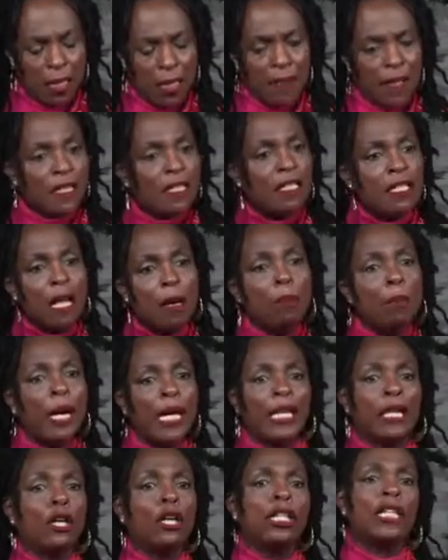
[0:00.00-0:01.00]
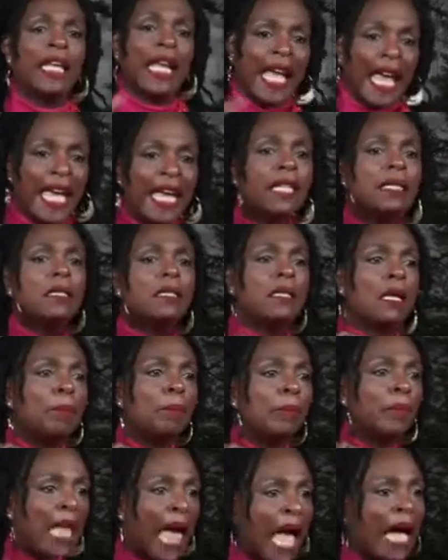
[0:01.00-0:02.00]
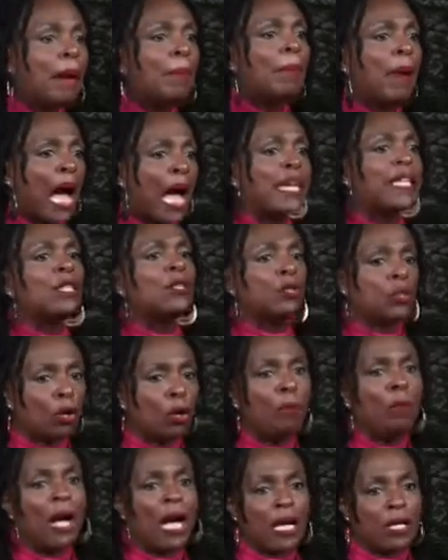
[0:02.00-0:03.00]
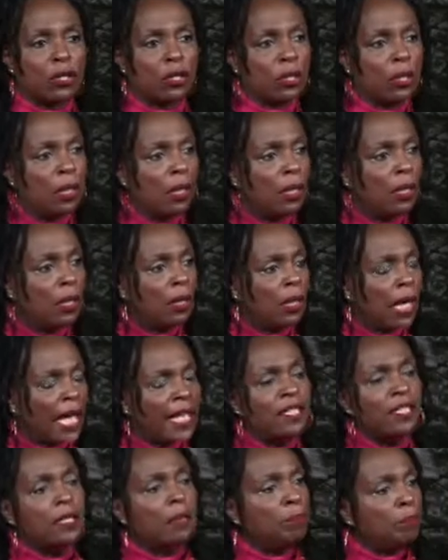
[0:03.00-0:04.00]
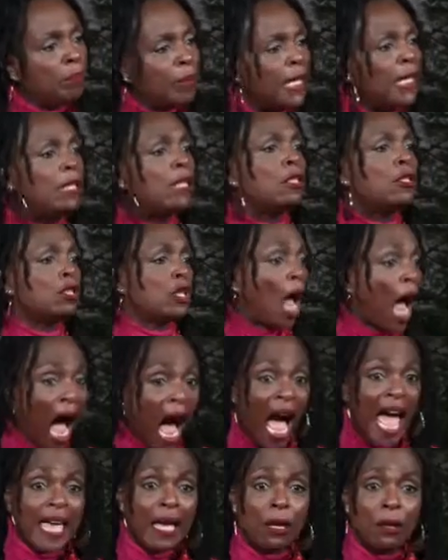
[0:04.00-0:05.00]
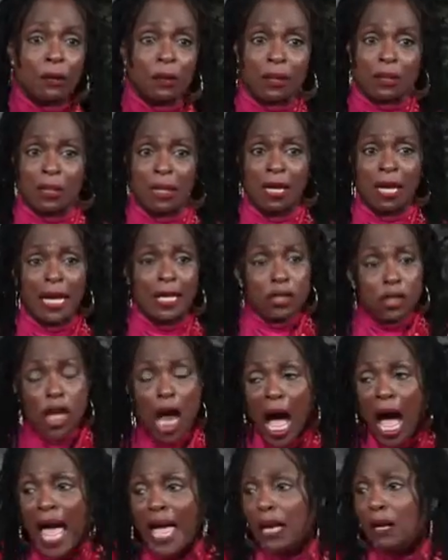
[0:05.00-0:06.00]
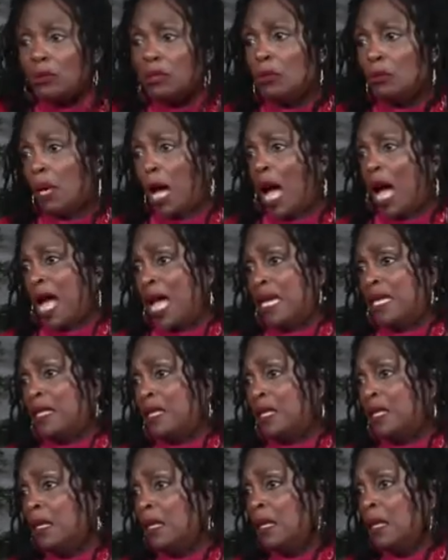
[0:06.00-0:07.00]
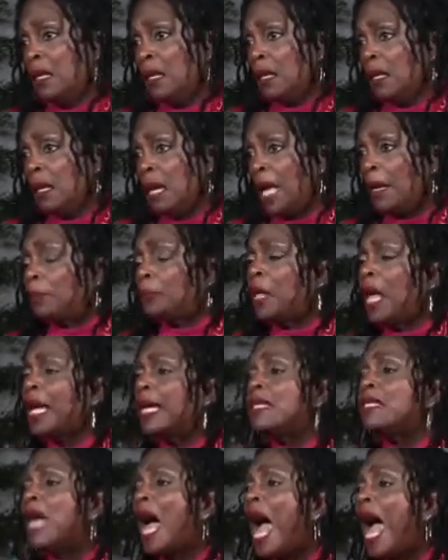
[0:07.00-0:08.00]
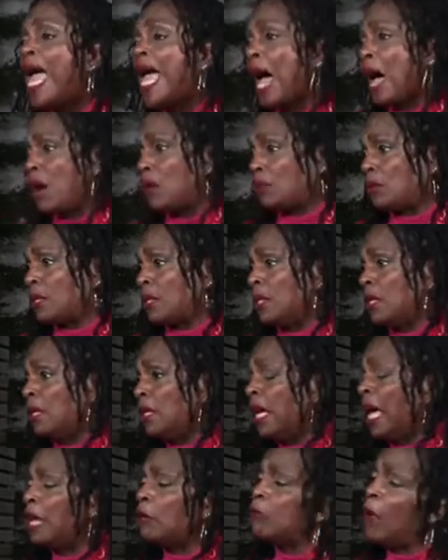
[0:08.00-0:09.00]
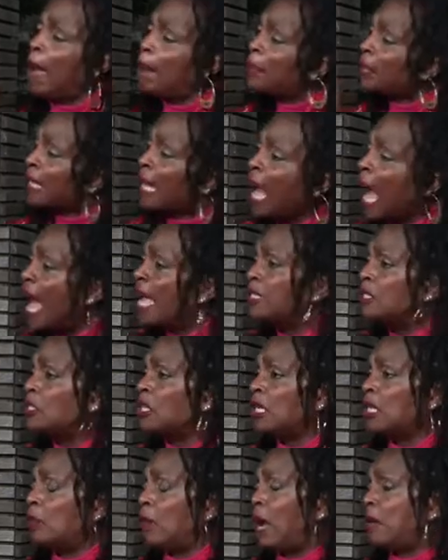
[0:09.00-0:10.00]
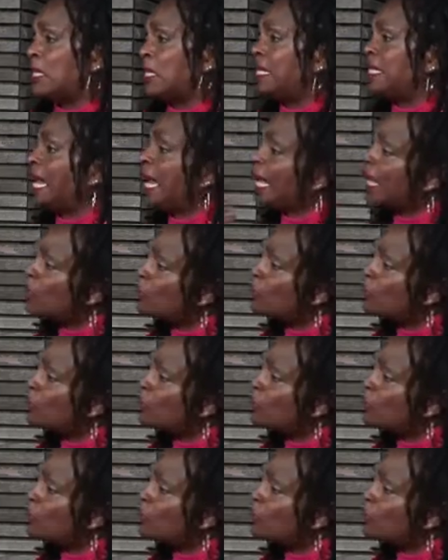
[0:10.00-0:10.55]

That somebody could hate some black body so much as to beat a child, you guys, and plug his eye out, and wrap a cotton gin around his neck